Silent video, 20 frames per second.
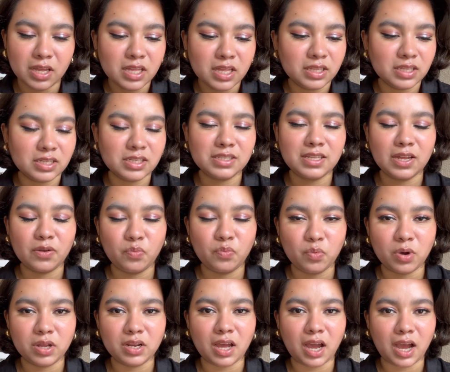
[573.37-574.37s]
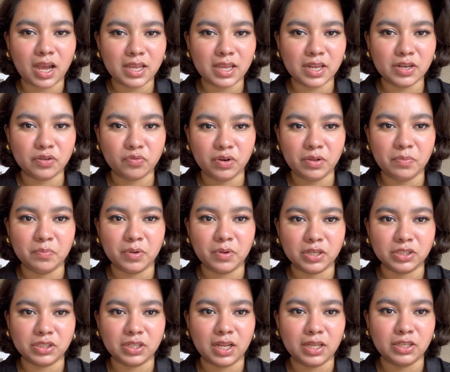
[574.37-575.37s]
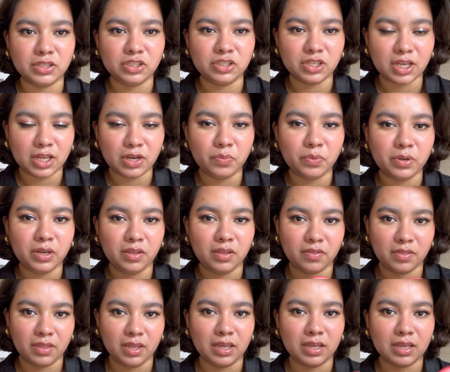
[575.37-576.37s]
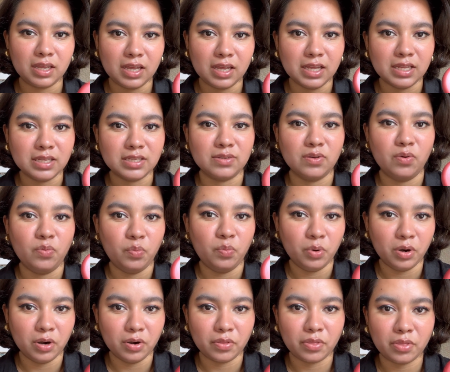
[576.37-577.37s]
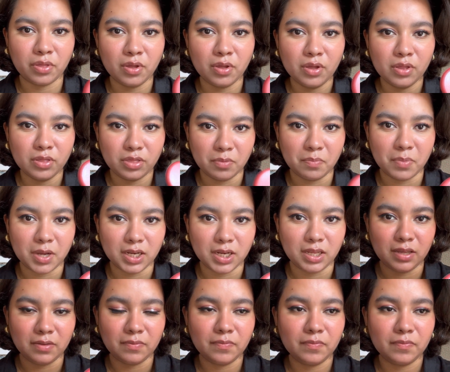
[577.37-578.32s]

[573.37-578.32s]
This is that one high-end cream blush that I genuinely think is worth the money.